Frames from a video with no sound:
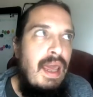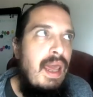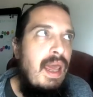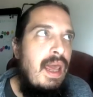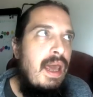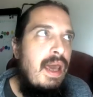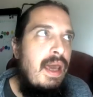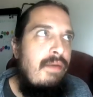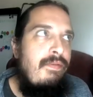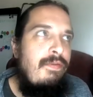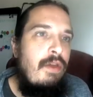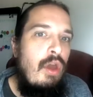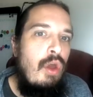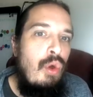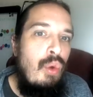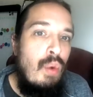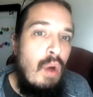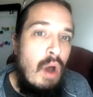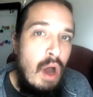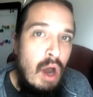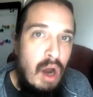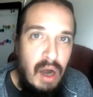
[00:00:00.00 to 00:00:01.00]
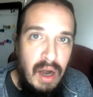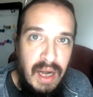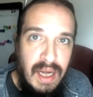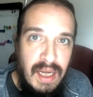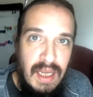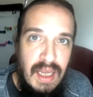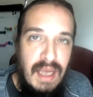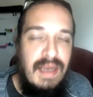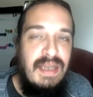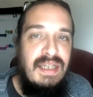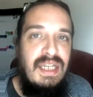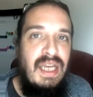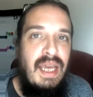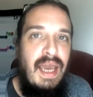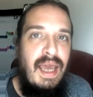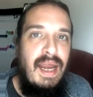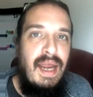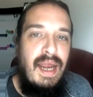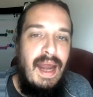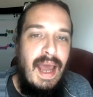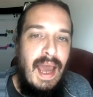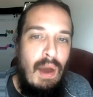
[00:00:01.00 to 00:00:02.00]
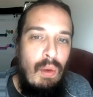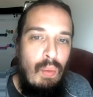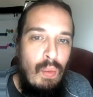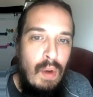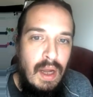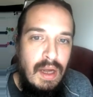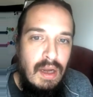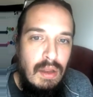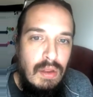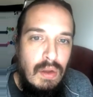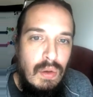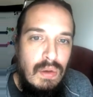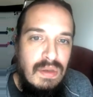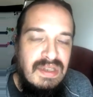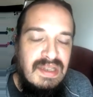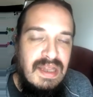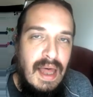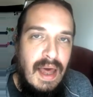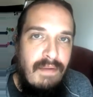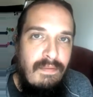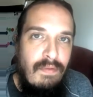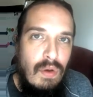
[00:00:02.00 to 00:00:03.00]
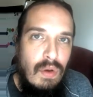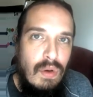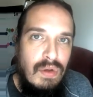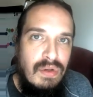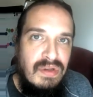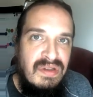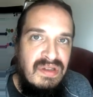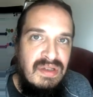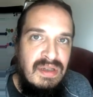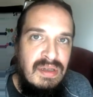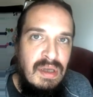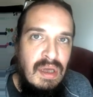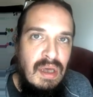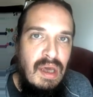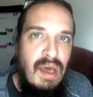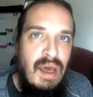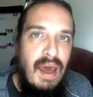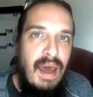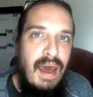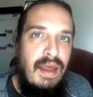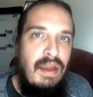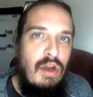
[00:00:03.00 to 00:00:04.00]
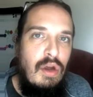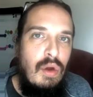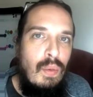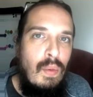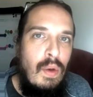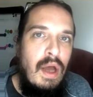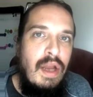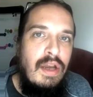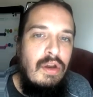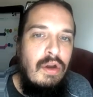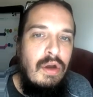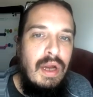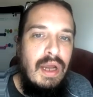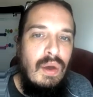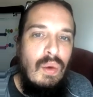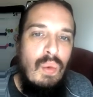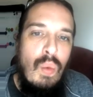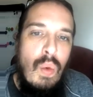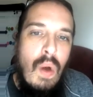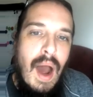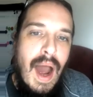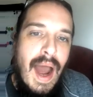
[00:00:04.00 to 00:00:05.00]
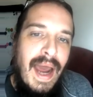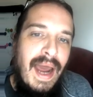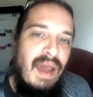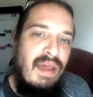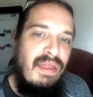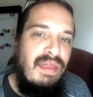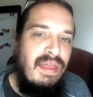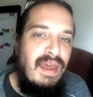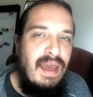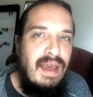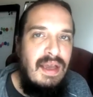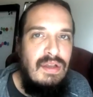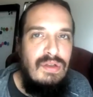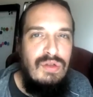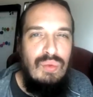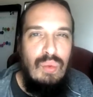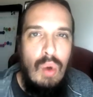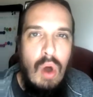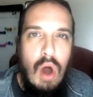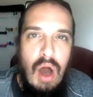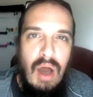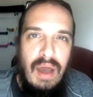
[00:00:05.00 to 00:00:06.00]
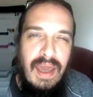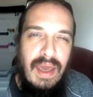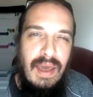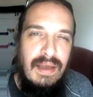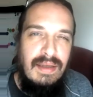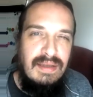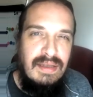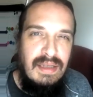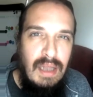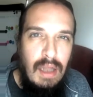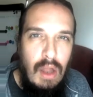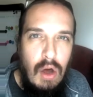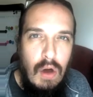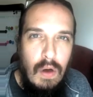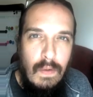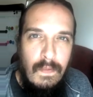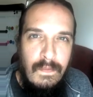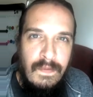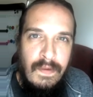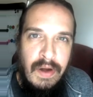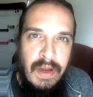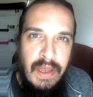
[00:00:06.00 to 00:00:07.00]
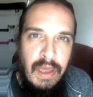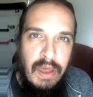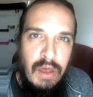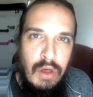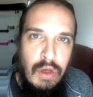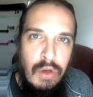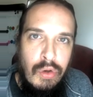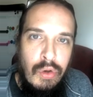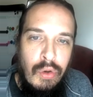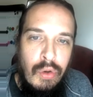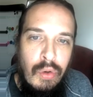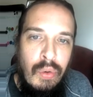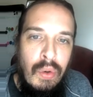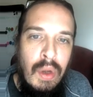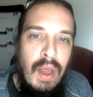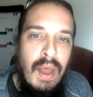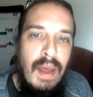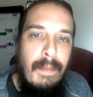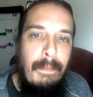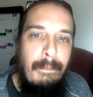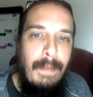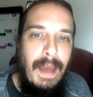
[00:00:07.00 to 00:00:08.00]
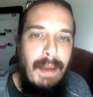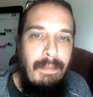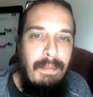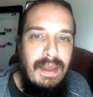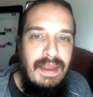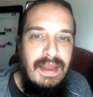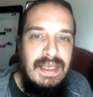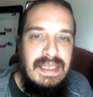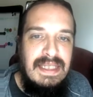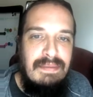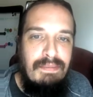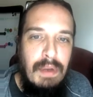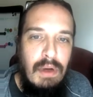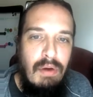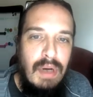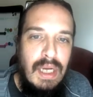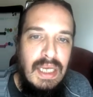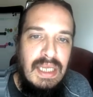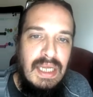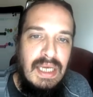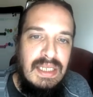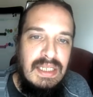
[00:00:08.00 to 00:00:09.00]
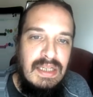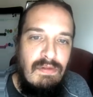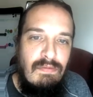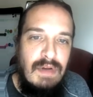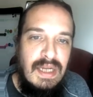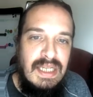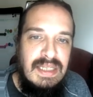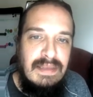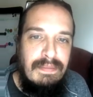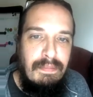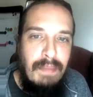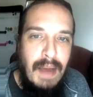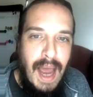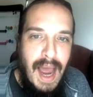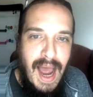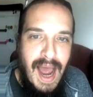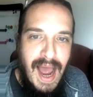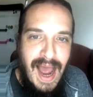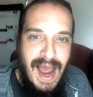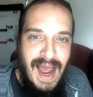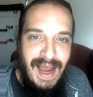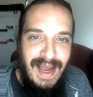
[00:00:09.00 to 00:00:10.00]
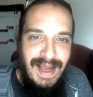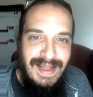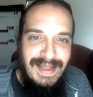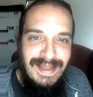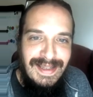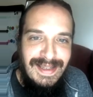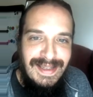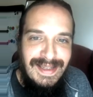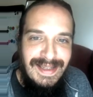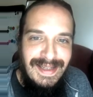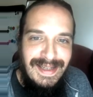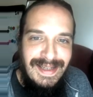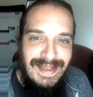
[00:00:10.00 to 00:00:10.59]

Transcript: If you are initiated at one of those levels and you're wondering why things walking slow for you, maybe the spirit doesn't respond,